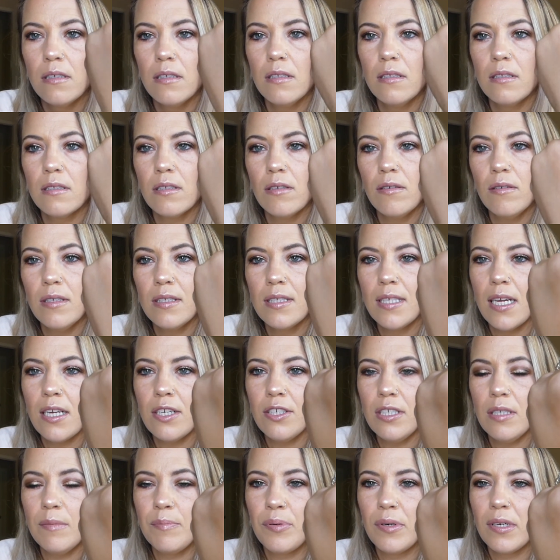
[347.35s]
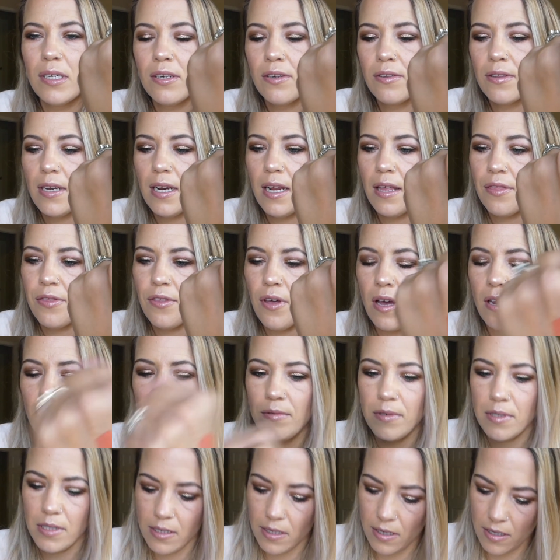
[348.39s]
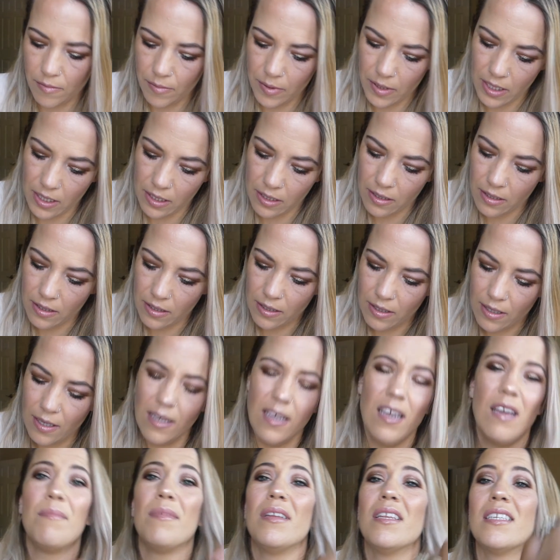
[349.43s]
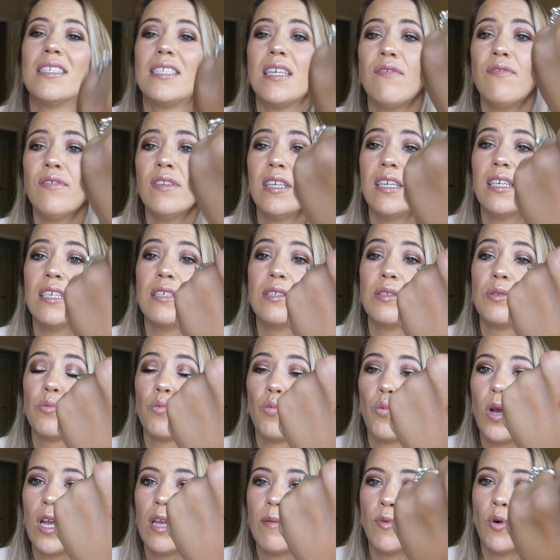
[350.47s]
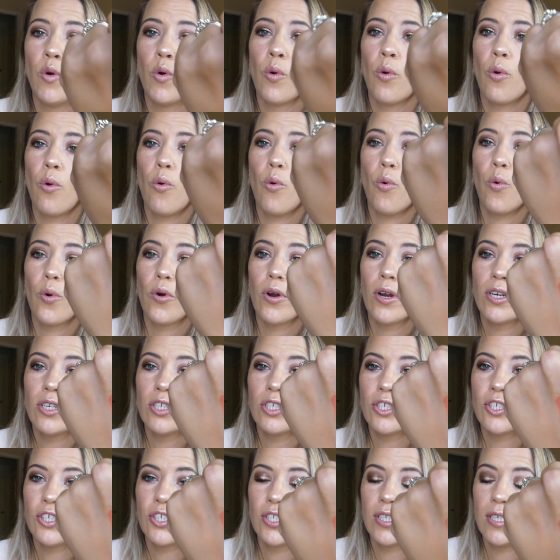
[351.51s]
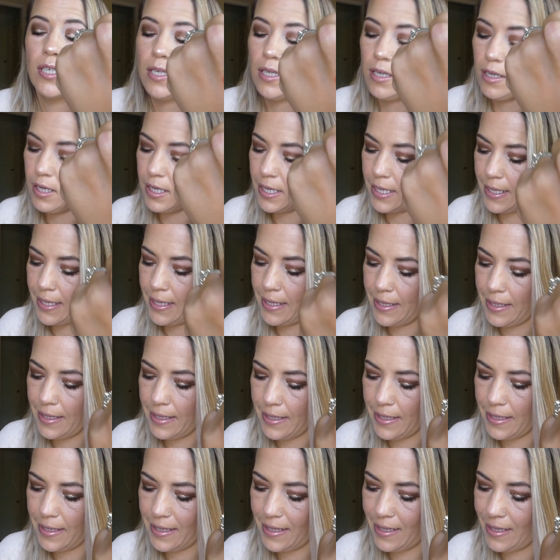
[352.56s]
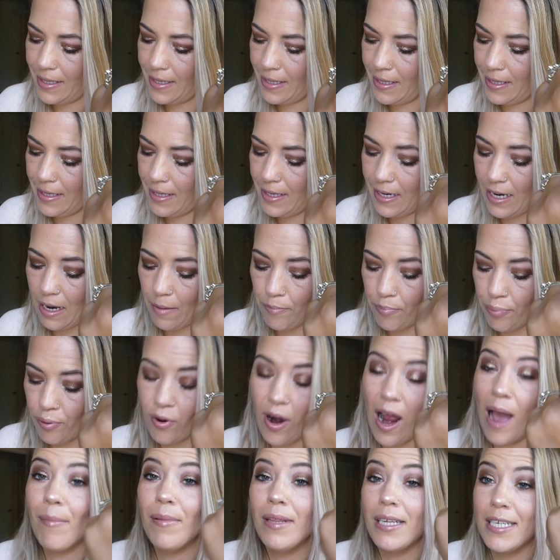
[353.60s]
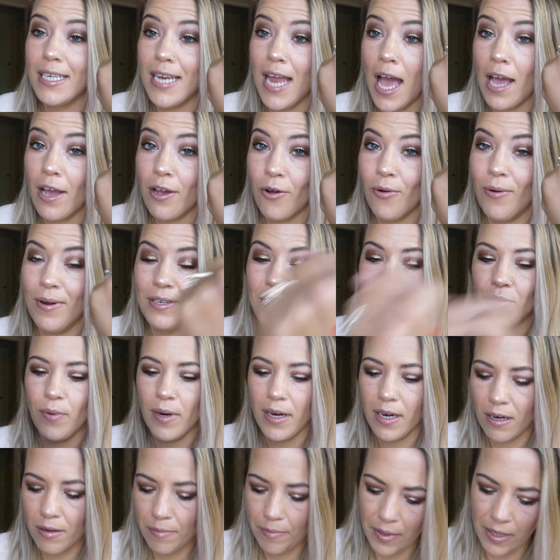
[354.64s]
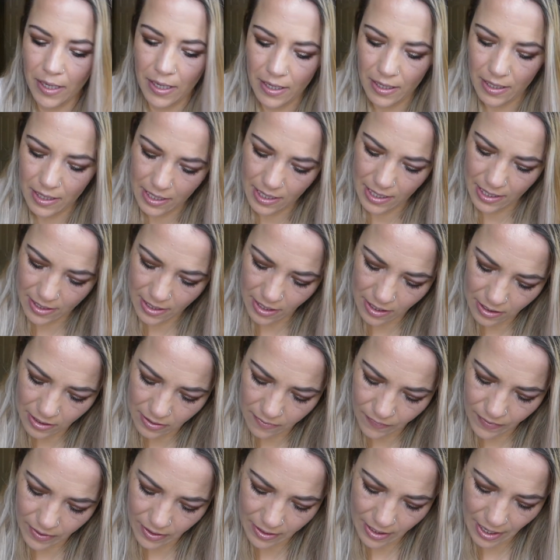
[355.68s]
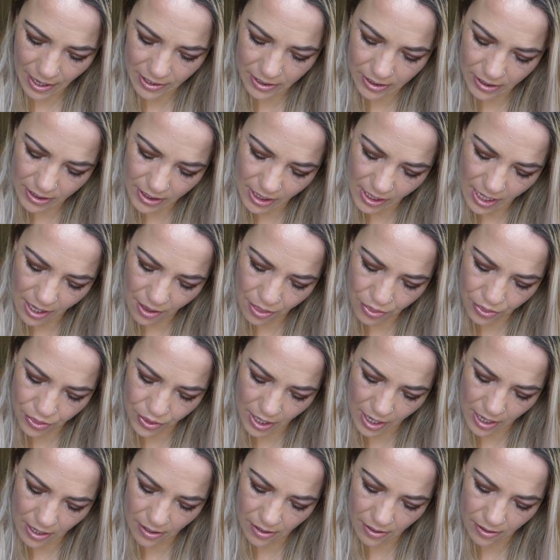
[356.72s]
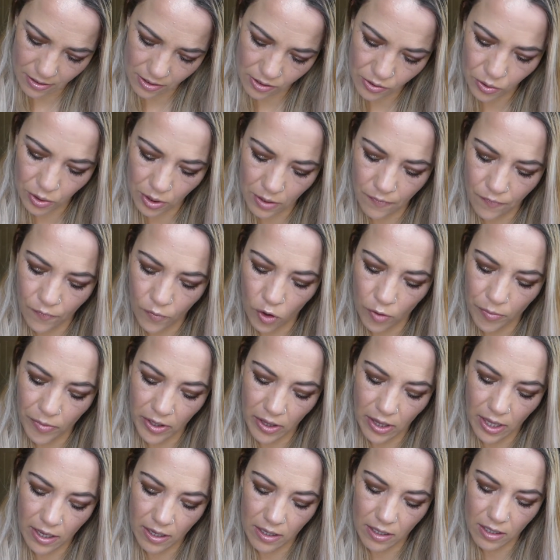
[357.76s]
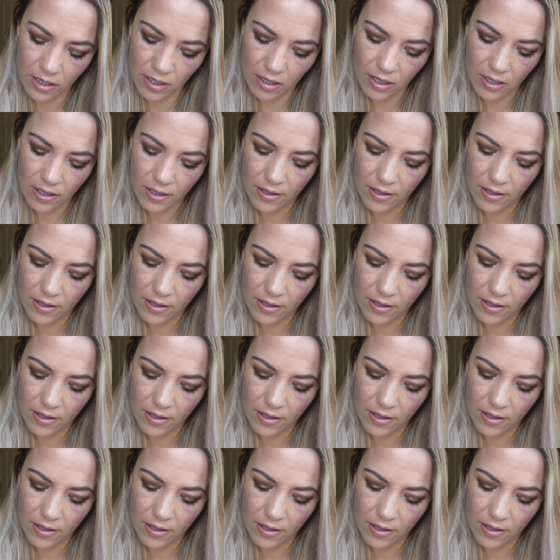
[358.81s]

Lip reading: So it's actually prettier than I thought it was going to be. I mean, it definitely is way more orange. And I'm probably not going to wear it, but it does feel nice. It's like a thin sort of formula.